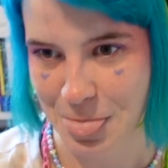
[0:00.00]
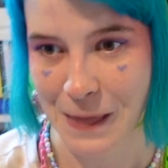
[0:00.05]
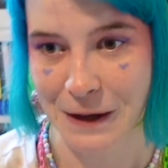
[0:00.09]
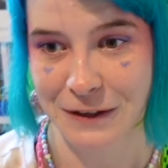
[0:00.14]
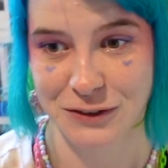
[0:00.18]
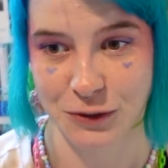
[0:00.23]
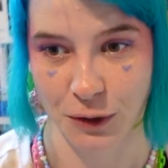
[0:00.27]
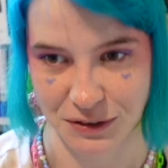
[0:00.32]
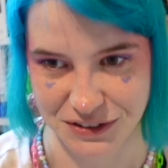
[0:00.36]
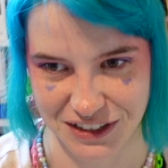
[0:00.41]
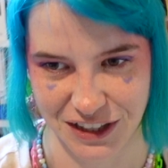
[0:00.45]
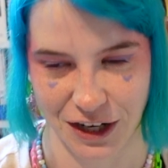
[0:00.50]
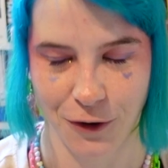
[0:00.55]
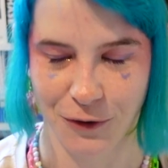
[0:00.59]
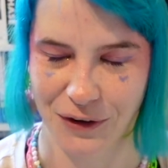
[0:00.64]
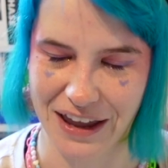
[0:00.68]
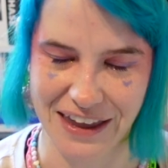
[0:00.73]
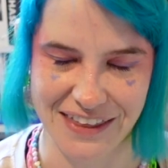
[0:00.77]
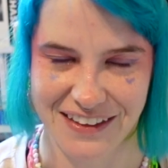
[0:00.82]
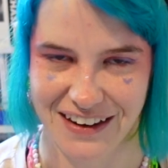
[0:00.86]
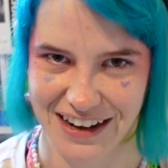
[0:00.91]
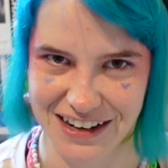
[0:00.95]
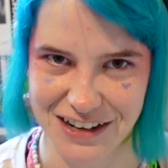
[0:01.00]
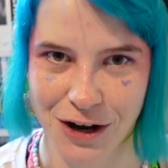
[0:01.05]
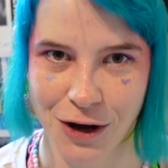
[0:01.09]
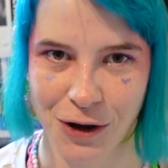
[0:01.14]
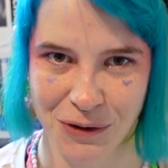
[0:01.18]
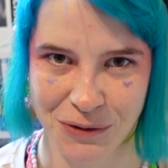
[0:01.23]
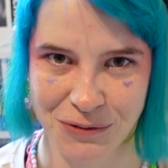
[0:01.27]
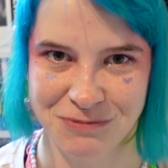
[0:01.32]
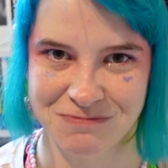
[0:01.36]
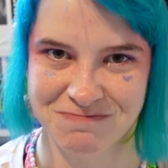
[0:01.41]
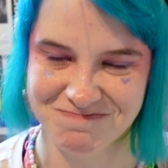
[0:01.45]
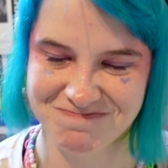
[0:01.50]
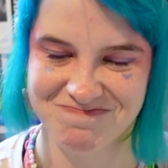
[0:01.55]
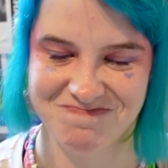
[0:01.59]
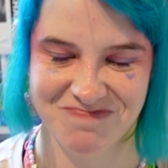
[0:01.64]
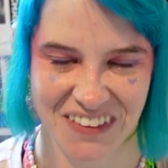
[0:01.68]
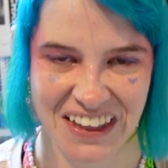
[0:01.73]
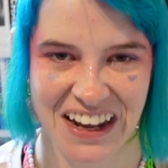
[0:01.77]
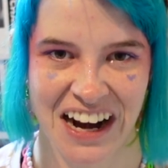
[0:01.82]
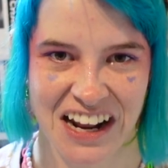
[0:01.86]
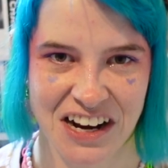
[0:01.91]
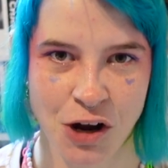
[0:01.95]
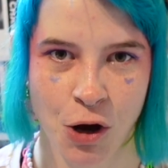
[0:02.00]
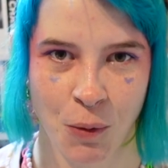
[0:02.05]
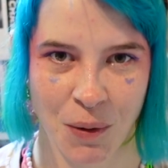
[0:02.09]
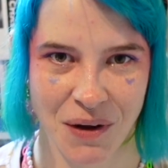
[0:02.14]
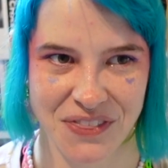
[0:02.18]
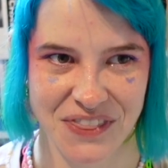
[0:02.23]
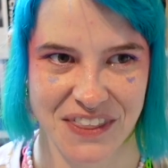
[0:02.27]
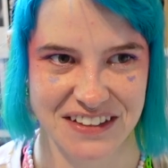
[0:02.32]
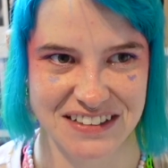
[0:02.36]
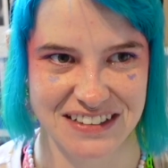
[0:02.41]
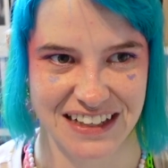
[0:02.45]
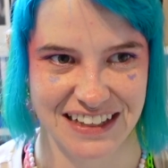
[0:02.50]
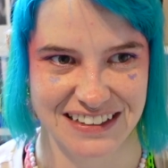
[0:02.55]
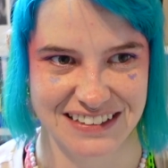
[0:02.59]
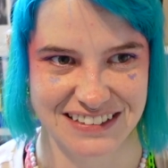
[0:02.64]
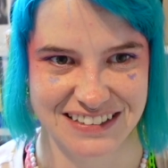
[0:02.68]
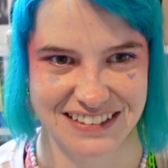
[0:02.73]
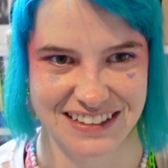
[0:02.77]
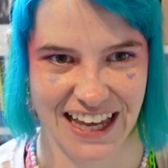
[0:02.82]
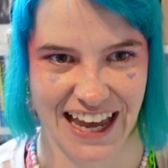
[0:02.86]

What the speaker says: So I was like, okay, then I know what this is.